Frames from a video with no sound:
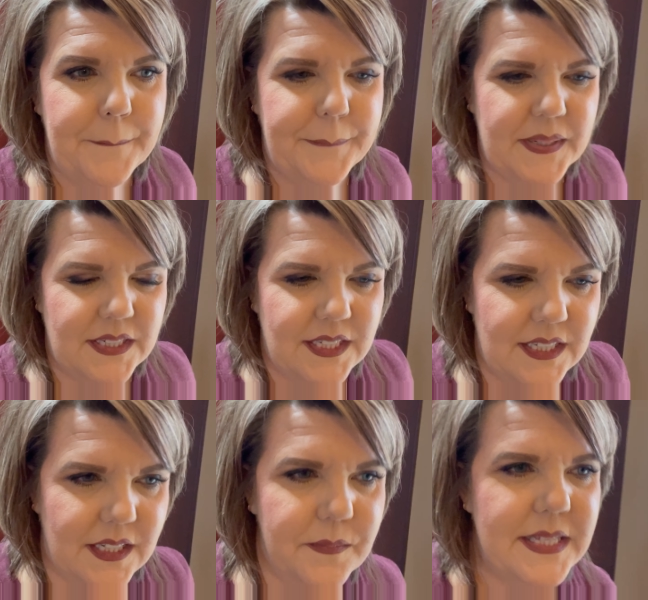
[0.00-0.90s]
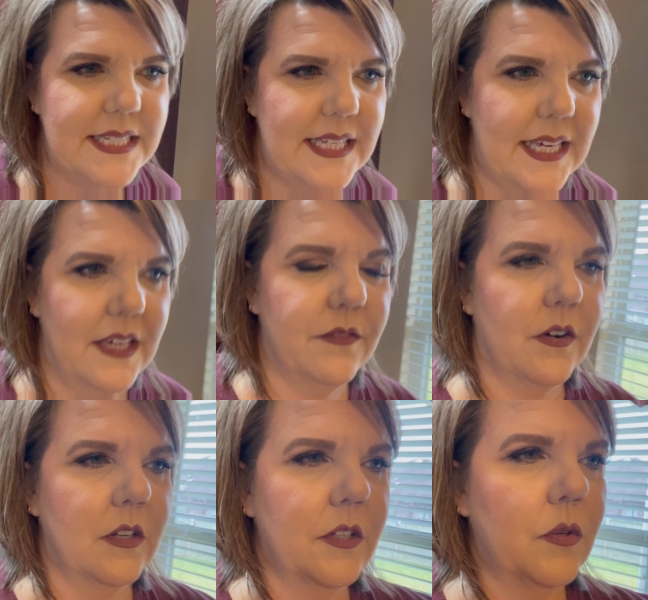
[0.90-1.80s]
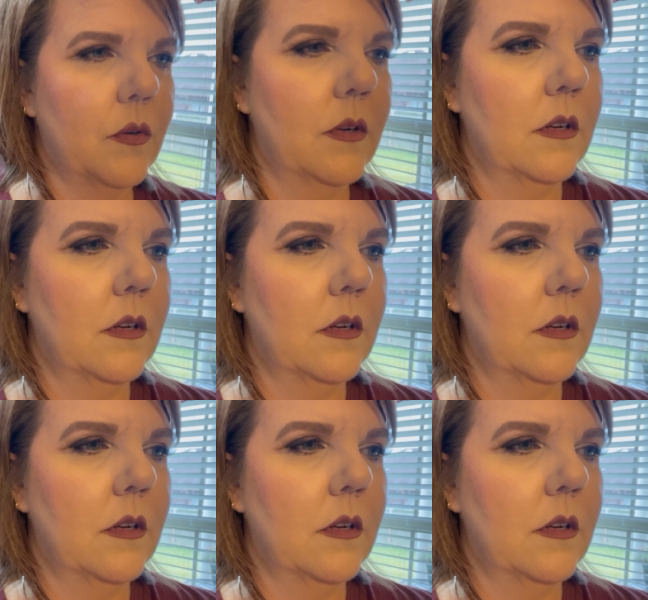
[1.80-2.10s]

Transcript: But let me see if our little,